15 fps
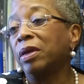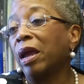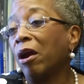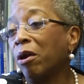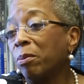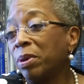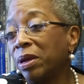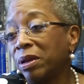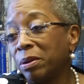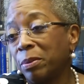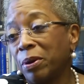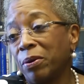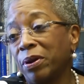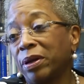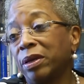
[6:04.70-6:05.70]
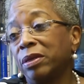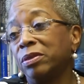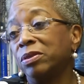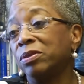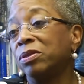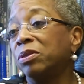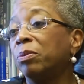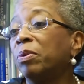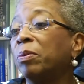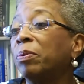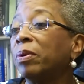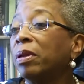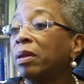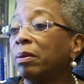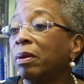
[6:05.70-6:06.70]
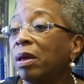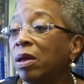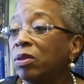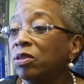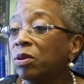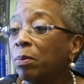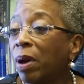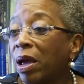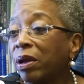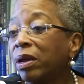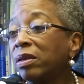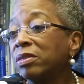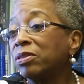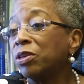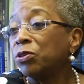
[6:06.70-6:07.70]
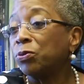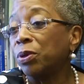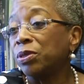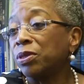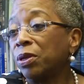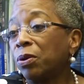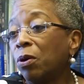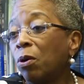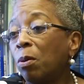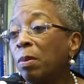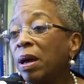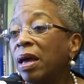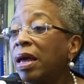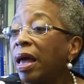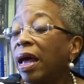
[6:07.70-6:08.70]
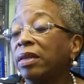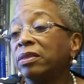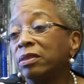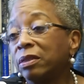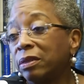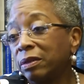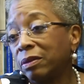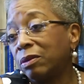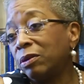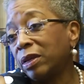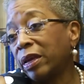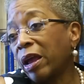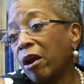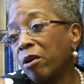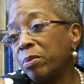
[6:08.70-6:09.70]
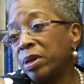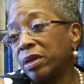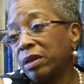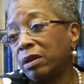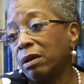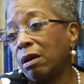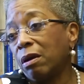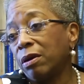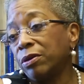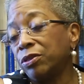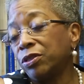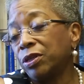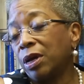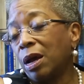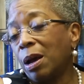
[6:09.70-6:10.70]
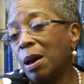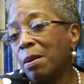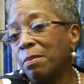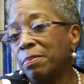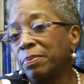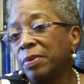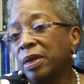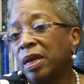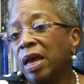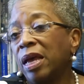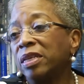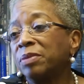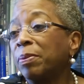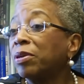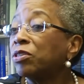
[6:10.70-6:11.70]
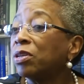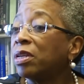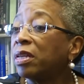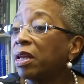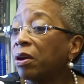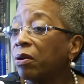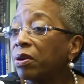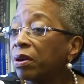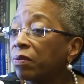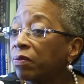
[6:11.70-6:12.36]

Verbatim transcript: Caribbean Americans, to people, to my constituents at home, and to the Caribbean at large, especially in the area